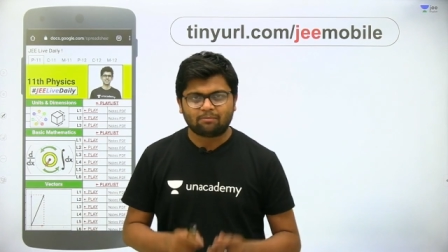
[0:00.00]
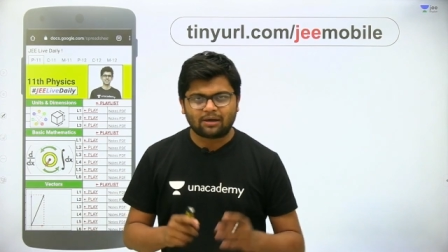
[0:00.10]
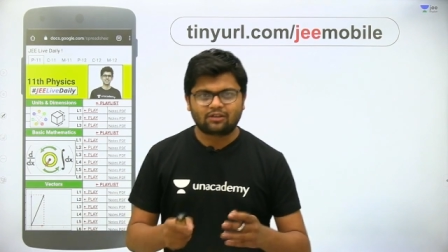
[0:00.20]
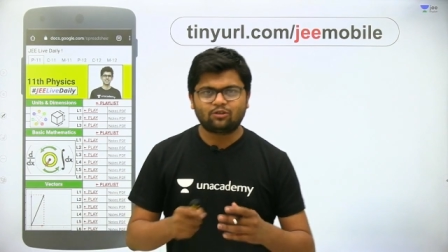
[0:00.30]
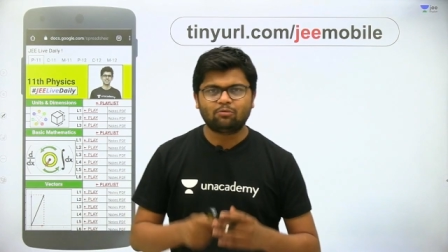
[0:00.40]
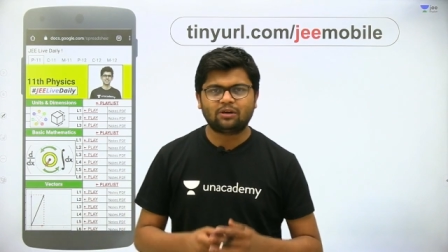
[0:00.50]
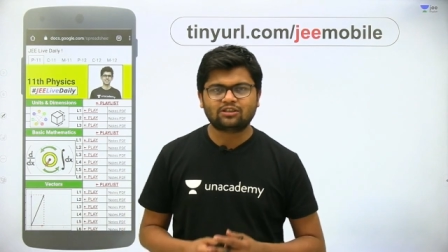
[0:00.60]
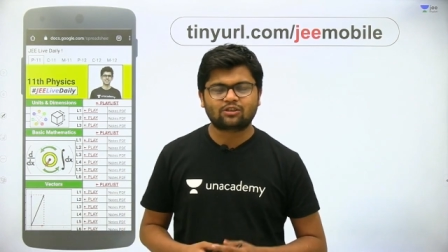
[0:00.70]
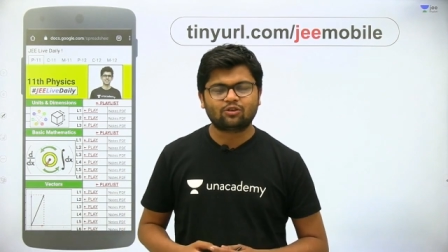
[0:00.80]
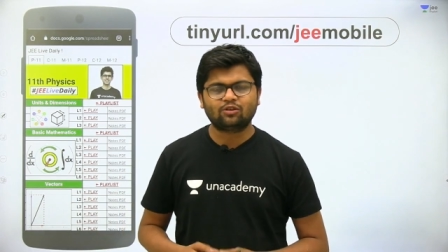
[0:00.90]
But you
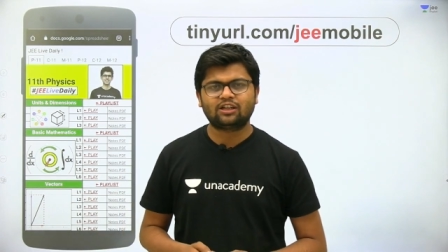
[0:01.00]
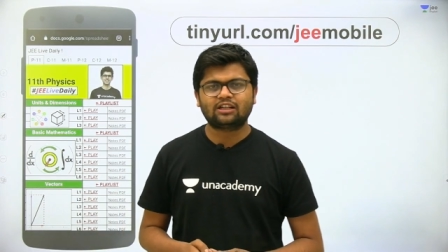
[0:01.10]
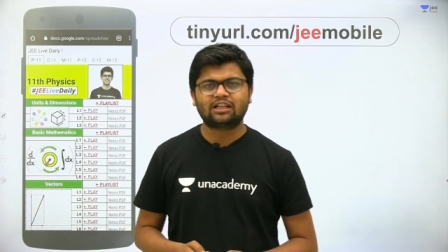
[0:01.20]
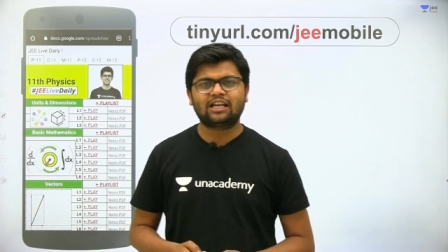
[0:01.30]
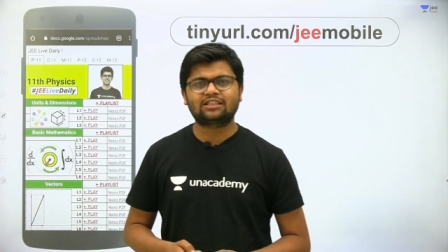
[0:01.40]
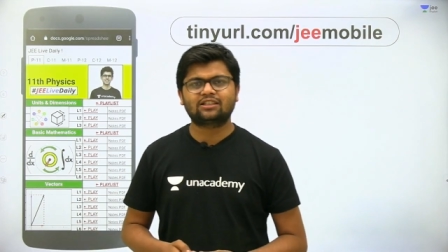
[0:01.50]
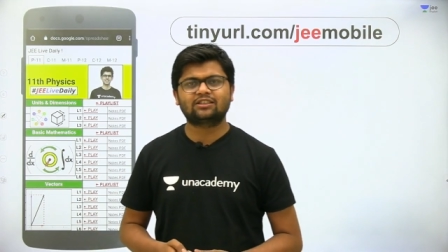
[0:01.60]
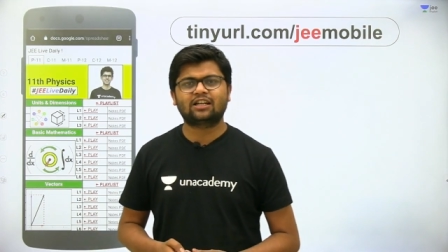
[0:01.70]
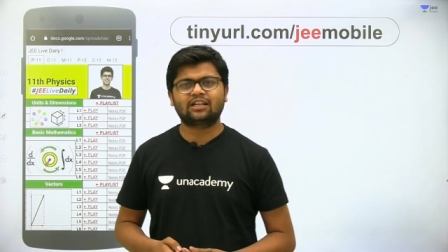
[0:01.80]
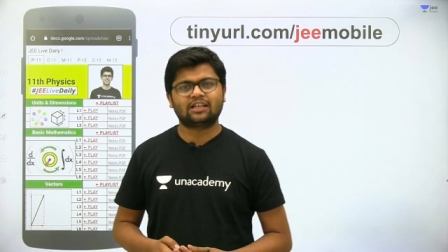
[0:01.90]
must know that the
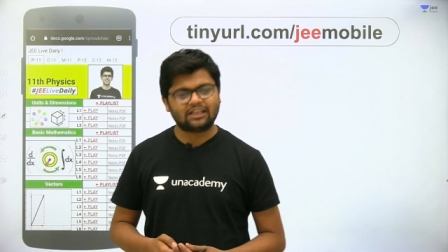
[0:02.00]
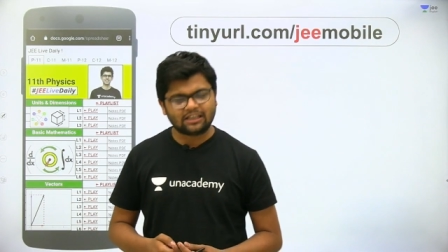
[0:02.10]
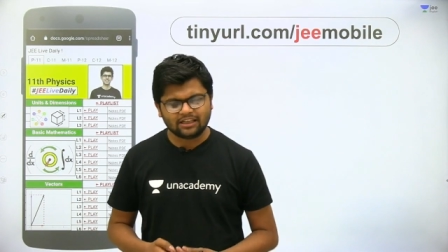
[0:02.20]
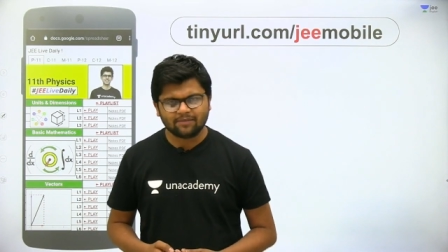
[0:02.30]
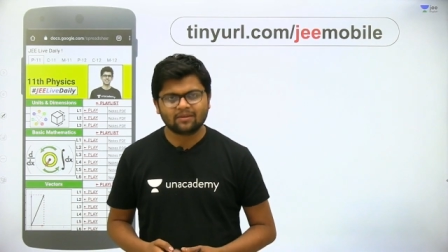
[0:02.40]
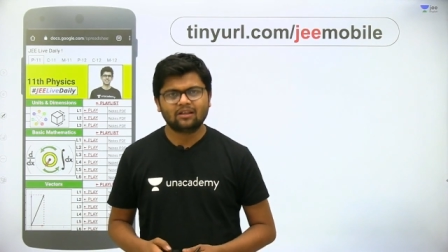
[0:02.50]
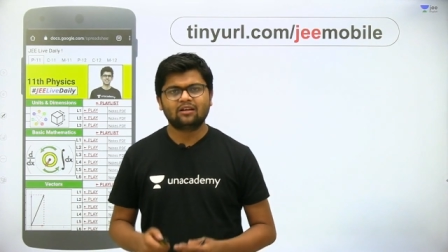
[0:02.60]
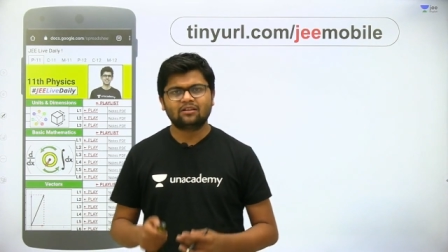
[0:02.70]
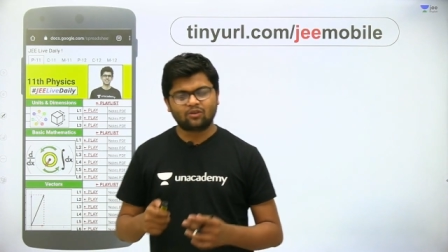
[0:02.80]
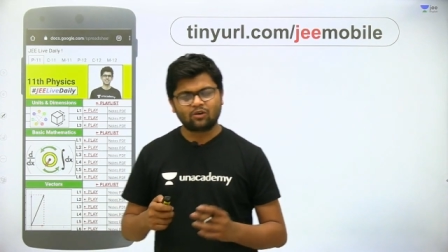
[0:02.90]
lectures are in Hindi.
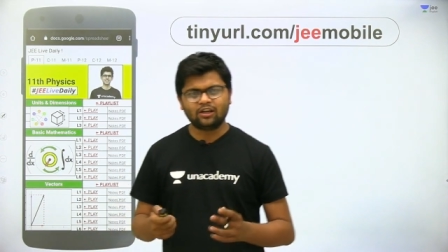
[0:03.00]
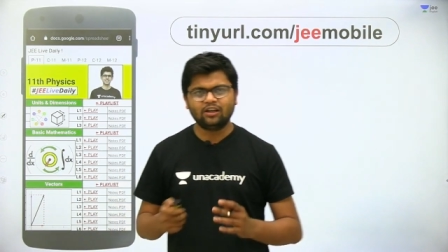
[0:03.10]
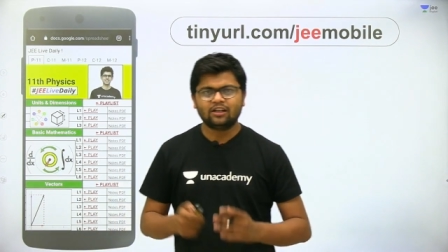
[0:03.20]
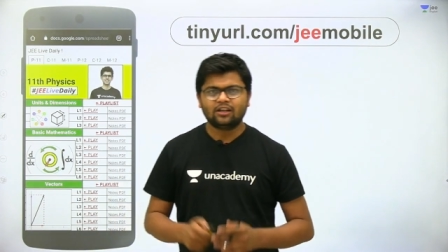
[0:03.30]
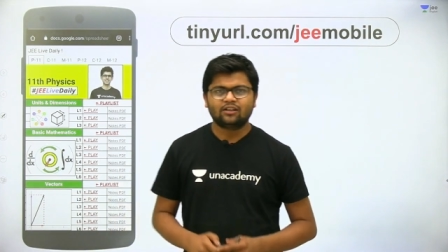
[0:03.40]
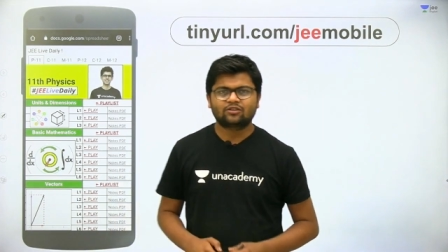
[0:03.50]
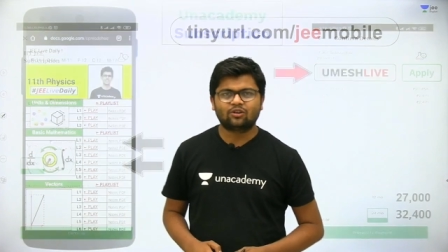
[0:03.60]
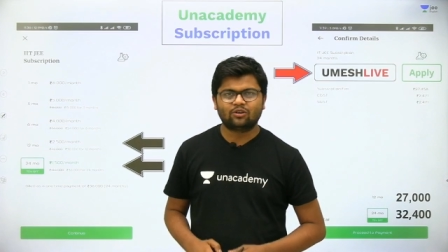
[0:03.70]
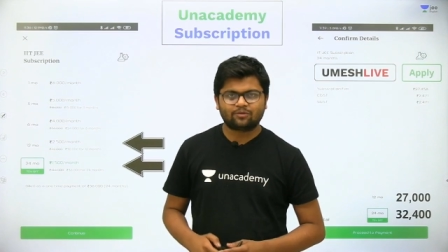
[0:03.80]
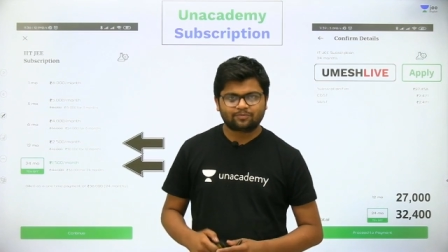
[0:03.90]
Okay,
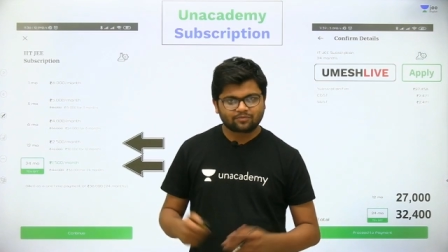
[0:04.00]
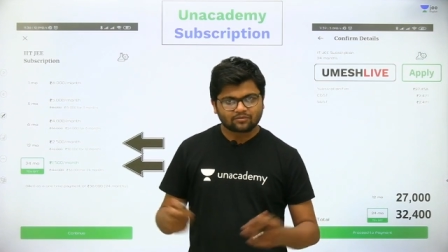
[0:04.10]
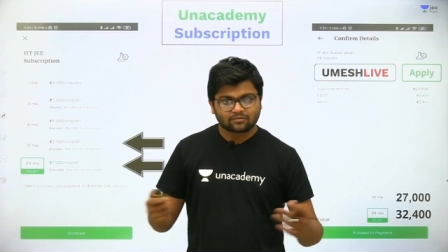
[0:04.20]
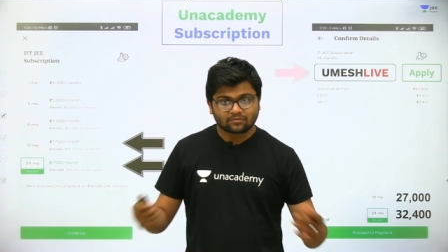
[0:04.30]
so